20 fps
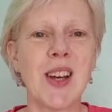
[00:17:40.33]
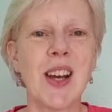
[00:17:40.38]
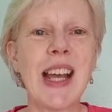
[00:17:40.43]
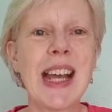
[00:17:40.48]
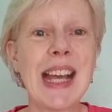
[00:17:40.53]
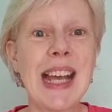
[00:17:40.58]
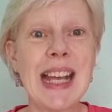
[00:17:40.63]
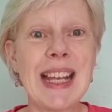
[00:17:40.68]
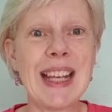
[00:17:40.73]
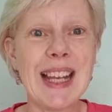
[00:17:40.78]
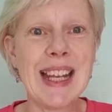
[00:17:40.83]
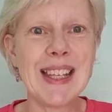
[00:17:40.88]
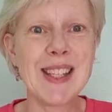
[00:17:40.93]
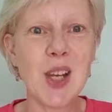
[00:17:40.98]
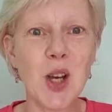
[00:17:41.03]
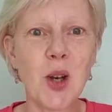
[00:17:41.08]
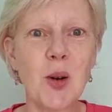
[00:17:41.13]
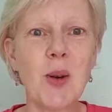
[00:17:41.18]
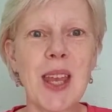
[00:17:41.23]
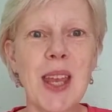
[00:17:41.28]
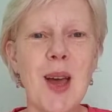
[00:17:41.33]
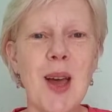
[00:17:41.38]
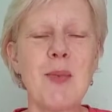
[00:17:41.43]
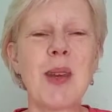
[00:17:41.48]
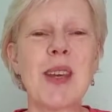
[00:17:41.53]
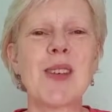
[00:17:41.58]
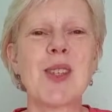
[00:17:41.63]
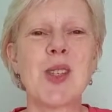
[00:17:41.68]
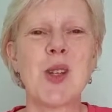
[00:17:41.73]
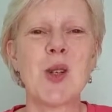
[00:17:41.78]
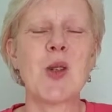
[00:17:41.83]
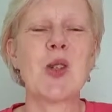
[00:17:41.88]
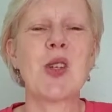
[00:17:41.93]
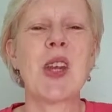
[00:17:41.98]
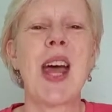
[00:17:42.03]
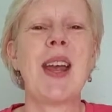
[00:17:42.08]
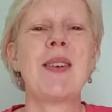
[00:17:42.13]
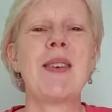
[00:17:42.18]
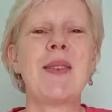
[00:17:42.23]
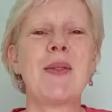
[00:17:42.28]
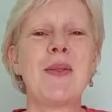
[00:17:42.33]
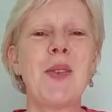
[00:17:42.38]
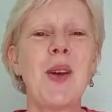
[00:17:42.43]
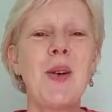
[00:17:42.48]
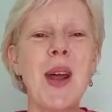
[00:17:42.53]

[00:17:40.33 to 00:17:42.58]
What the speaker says: So let's hope we get a bit of sunshine.